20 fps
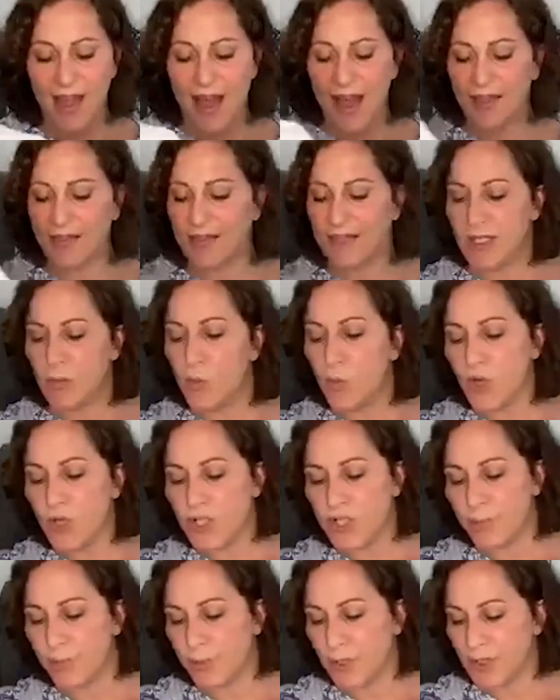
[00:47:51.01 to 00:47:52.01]
that the
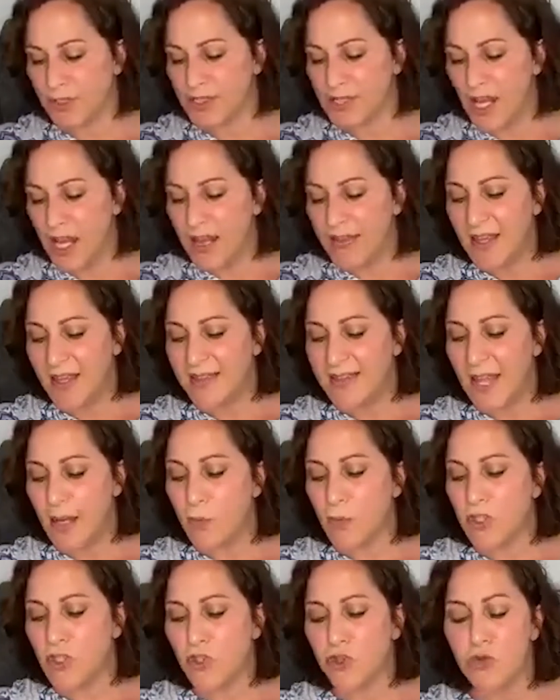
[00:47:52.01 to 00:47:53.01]
worshipers, that
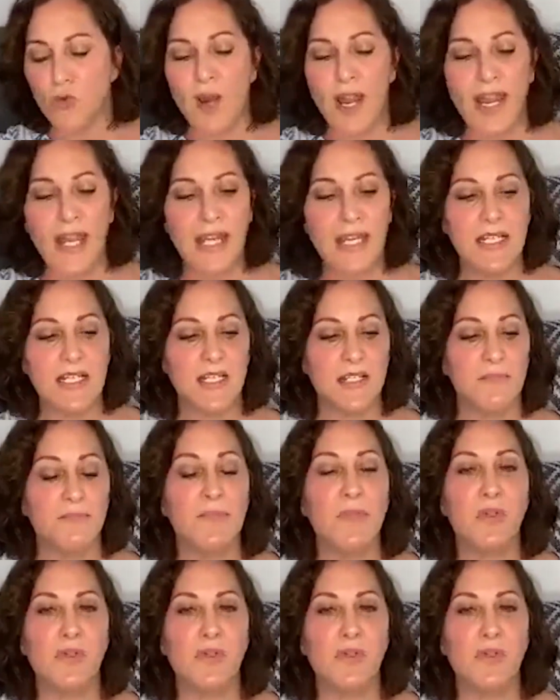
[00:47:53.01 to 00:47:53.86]
they were trained